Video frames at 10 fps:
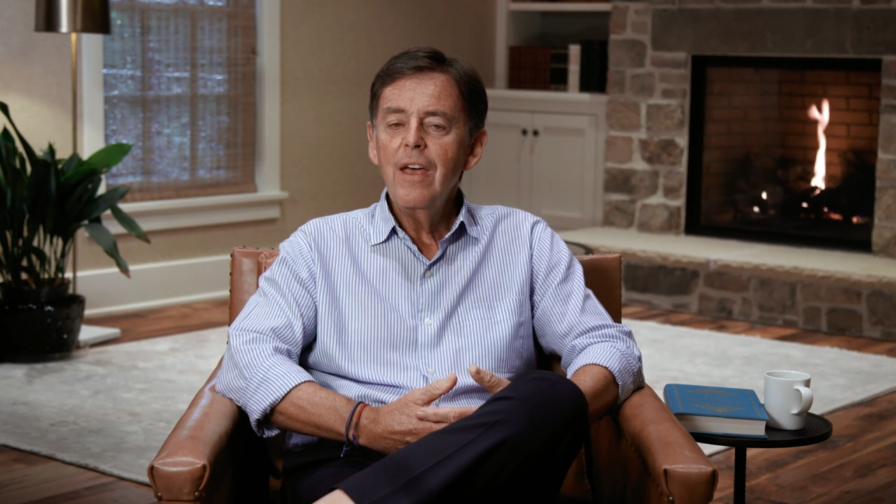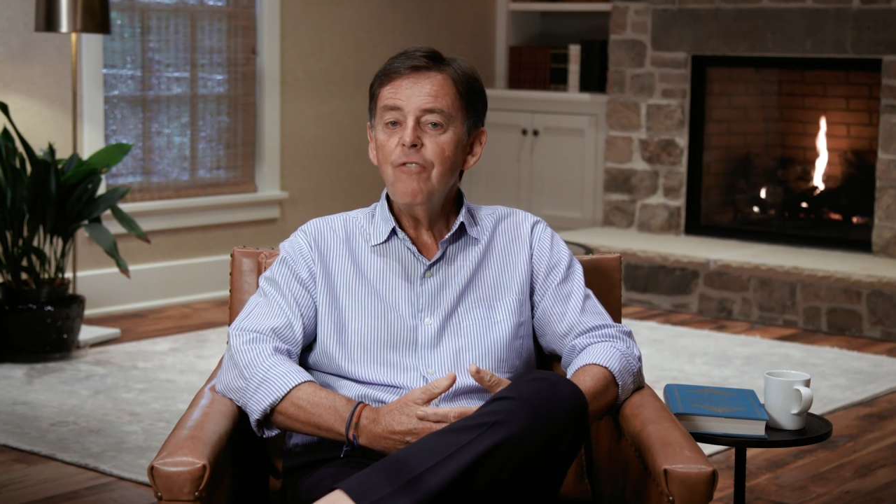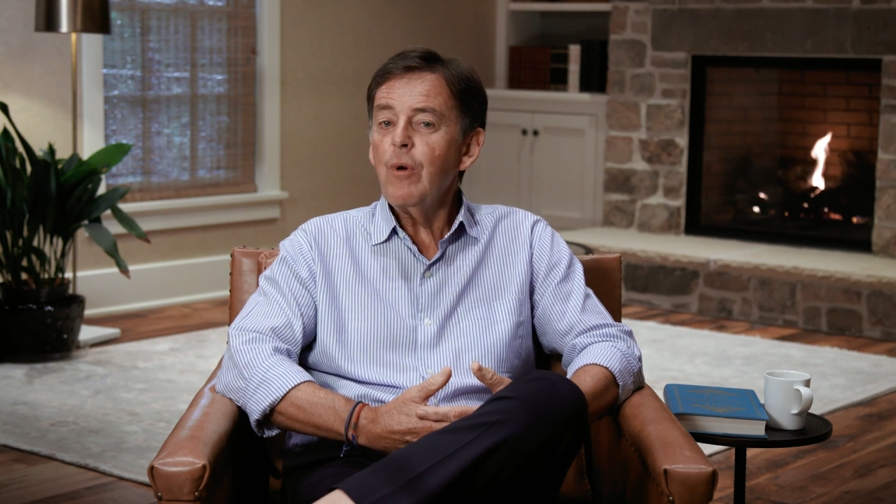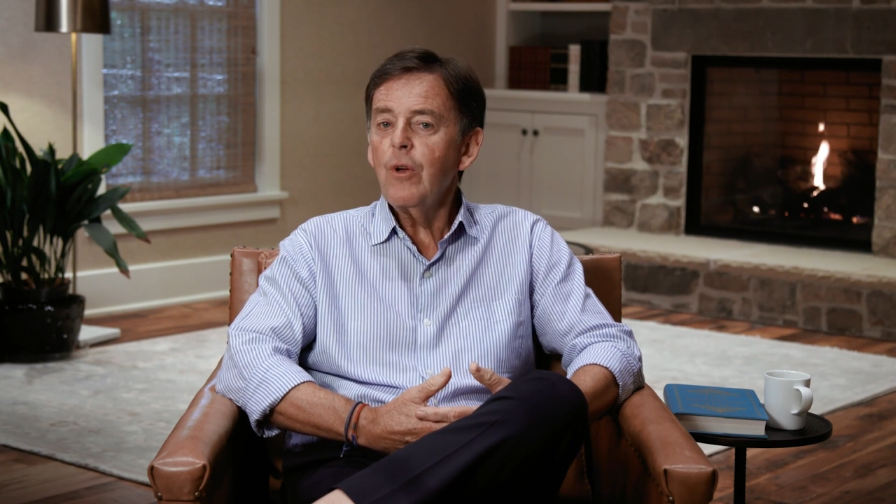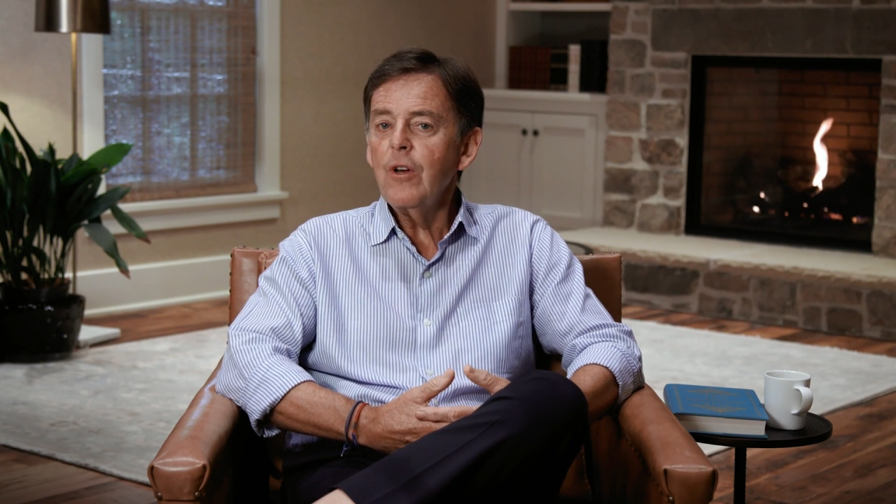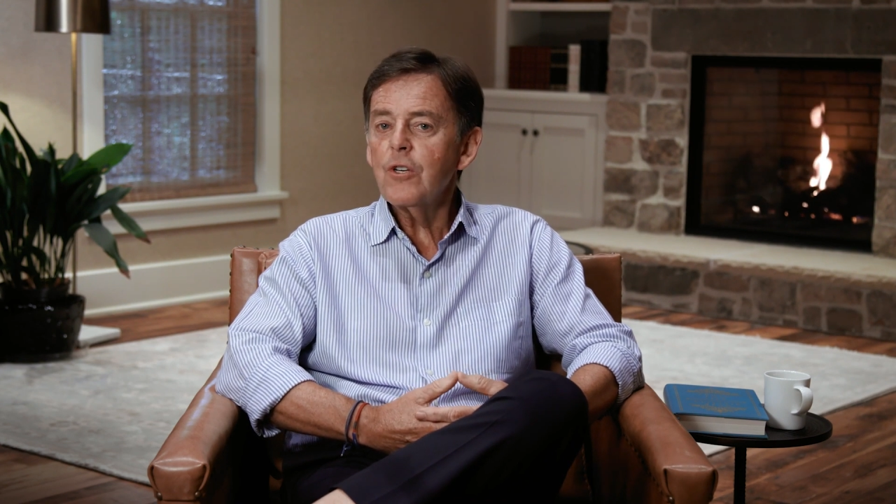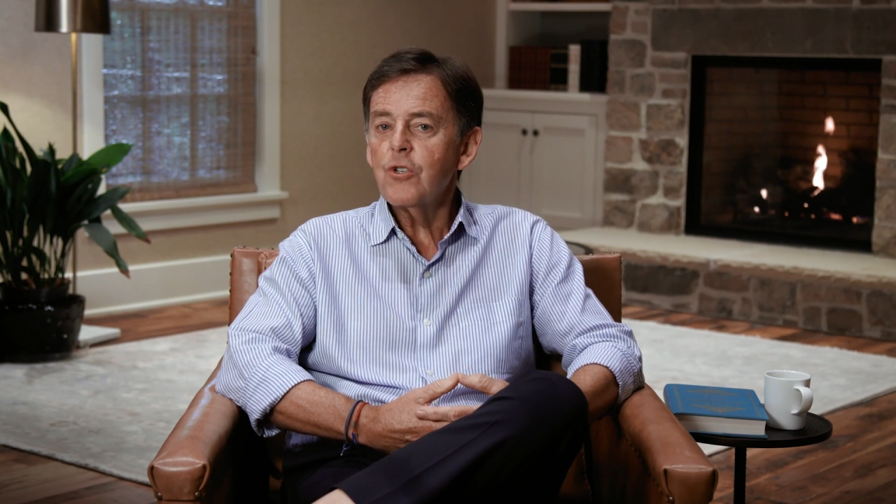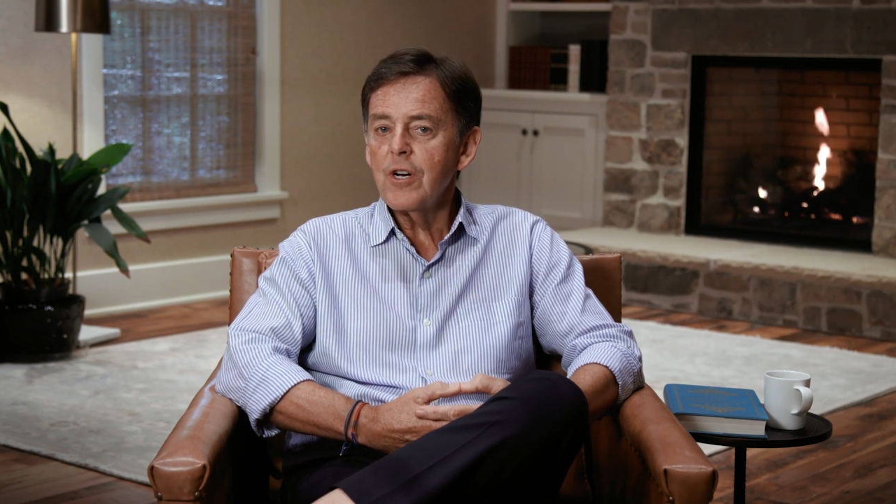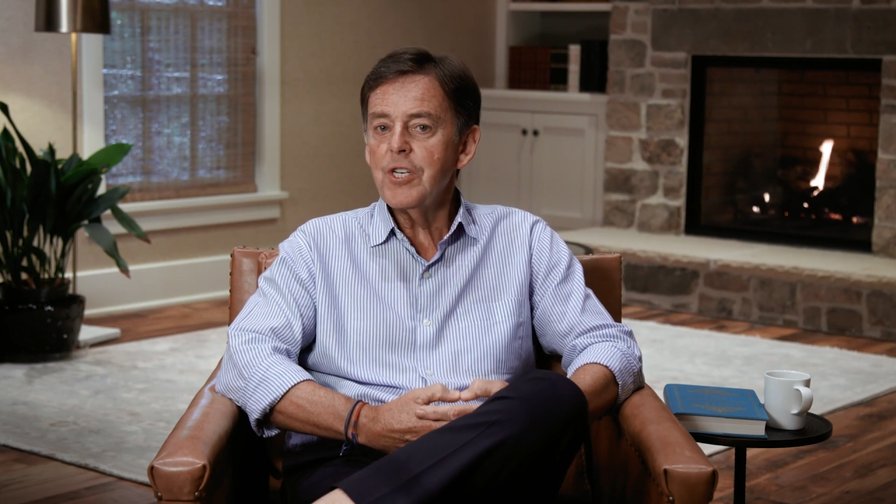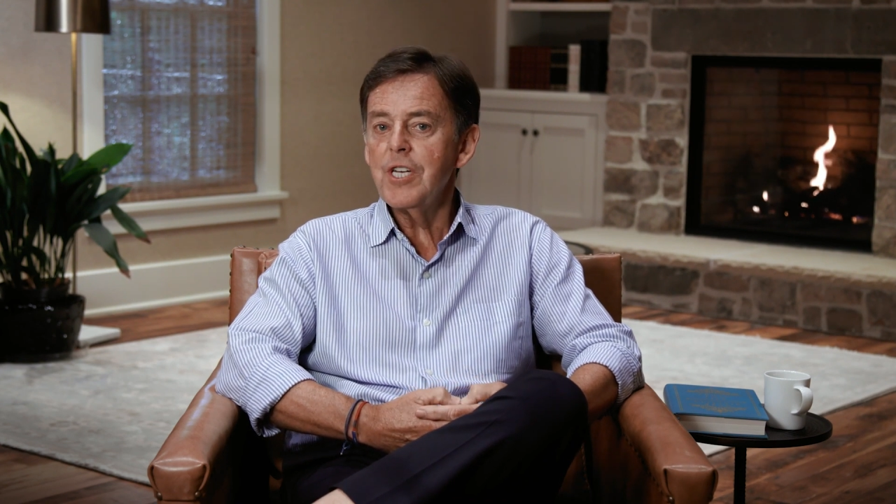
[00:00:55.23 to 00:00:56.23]
If we're going to
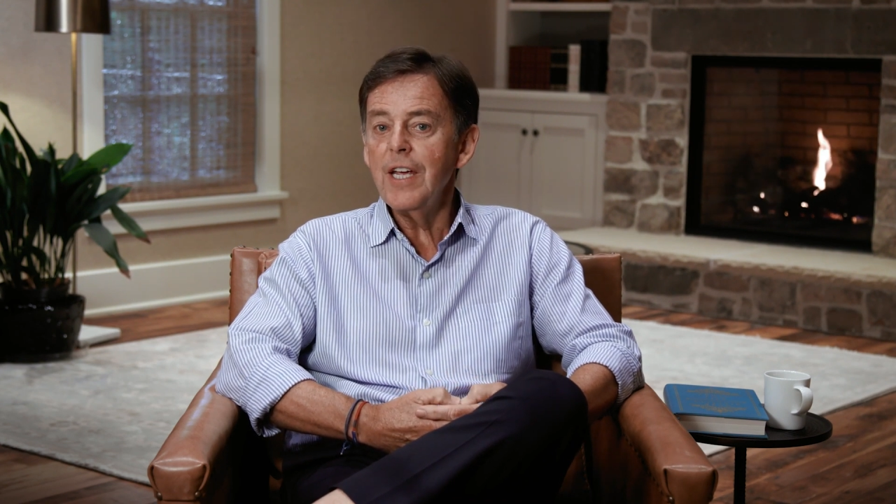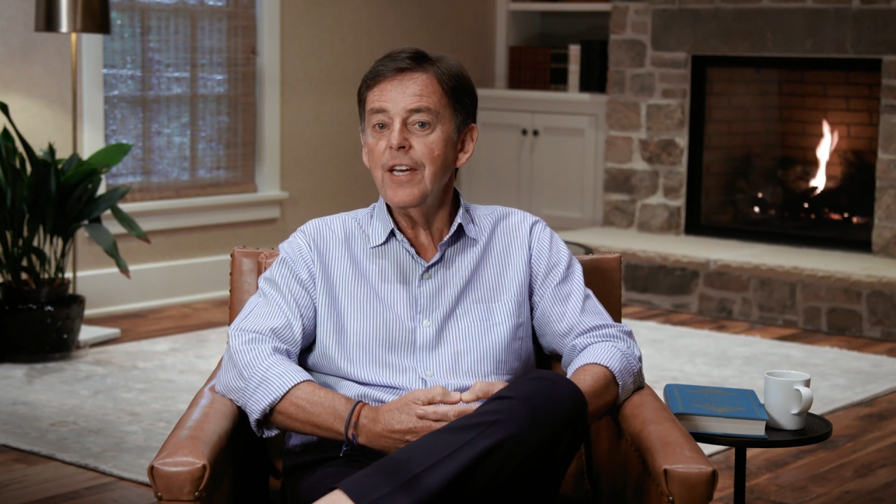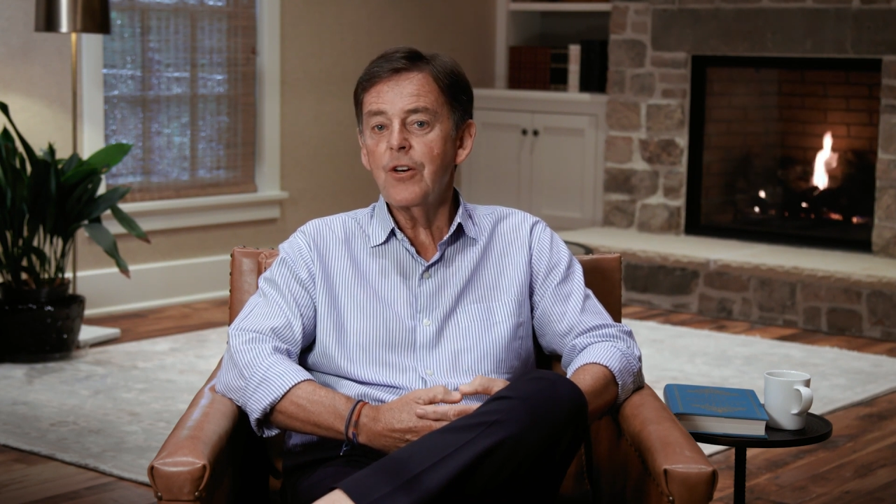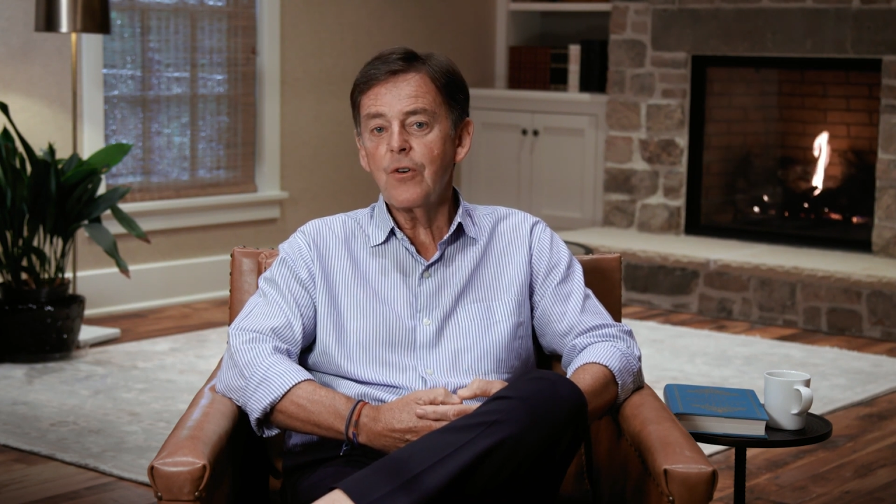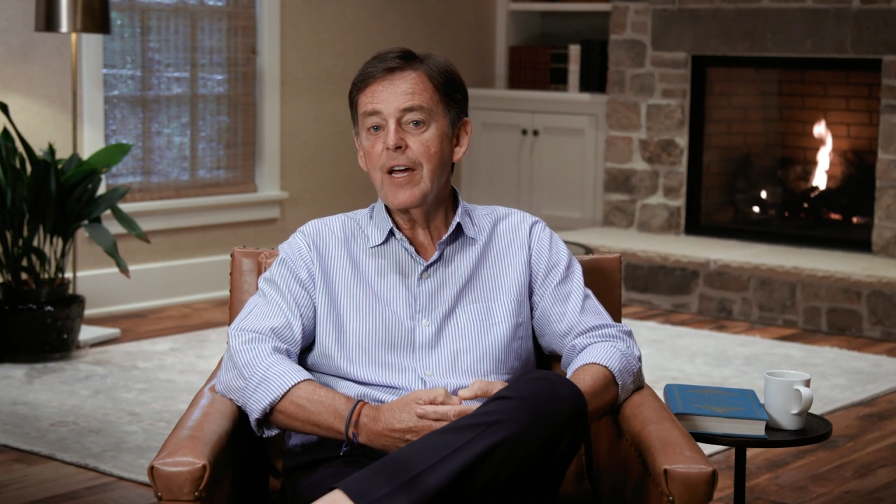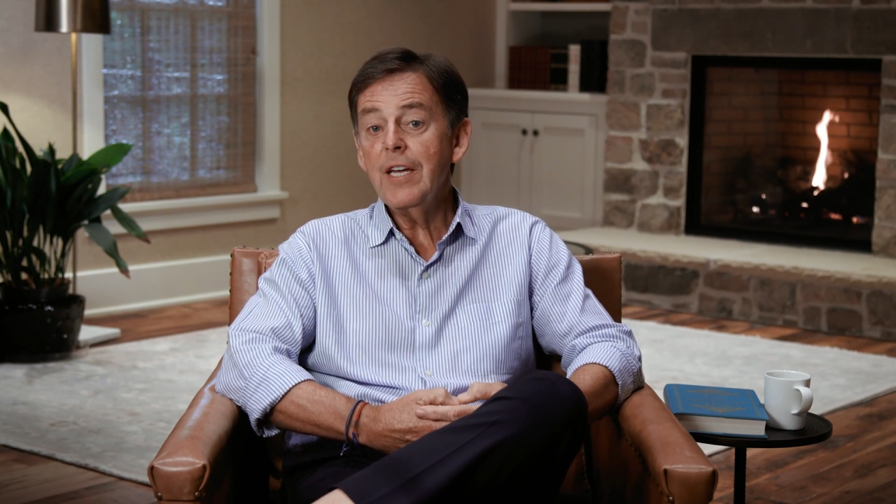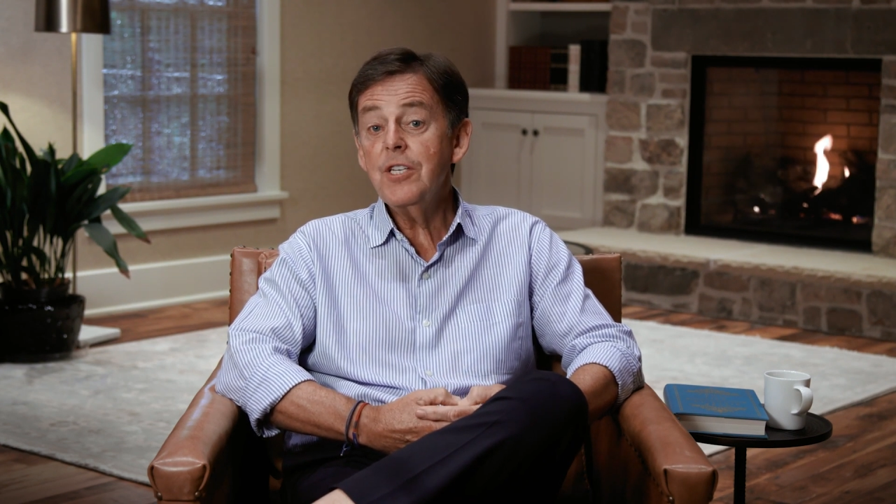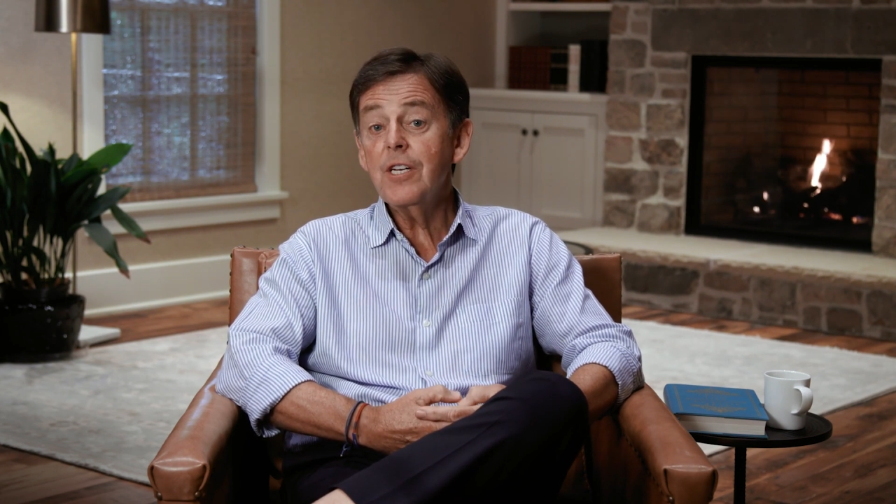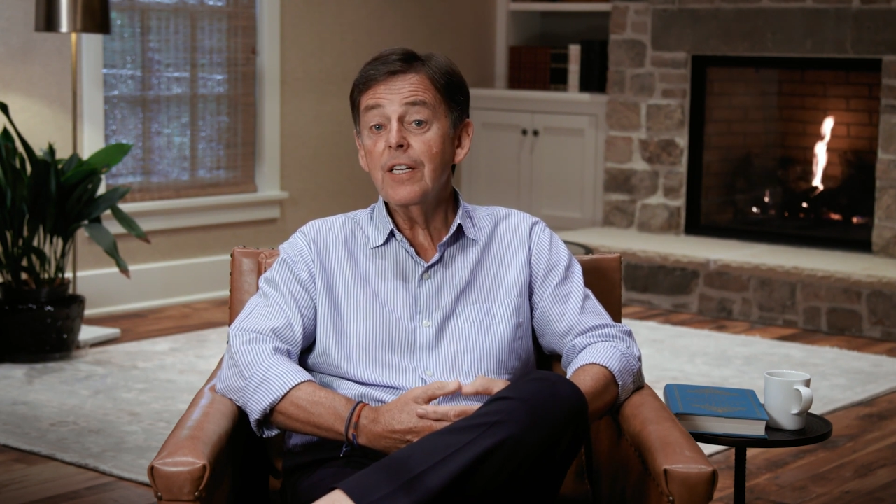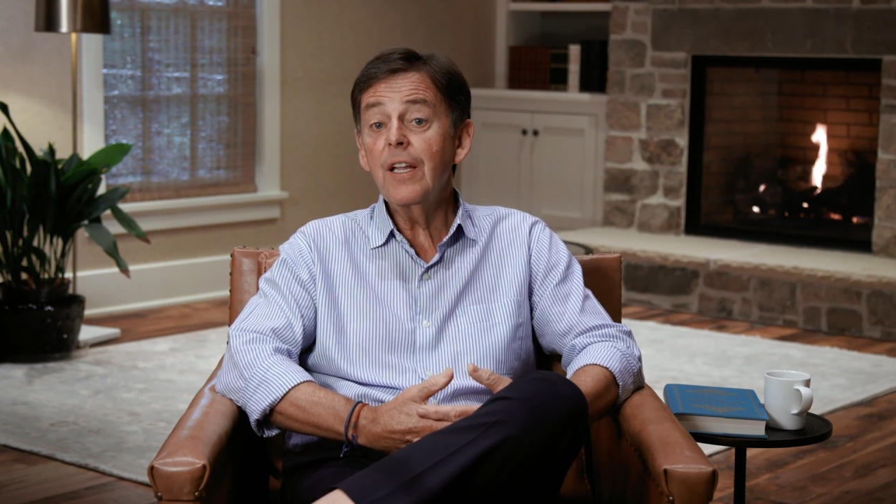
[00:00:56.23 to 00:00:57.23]
trust in
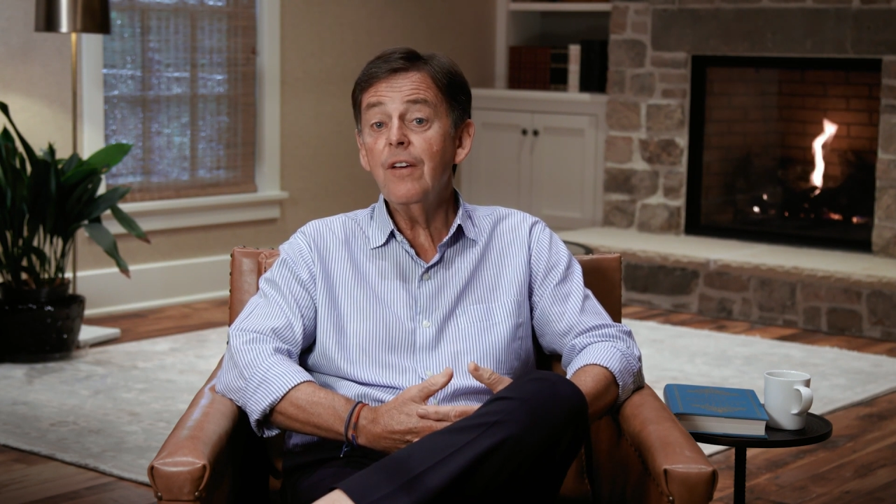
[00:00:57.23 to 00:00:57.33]
Christ and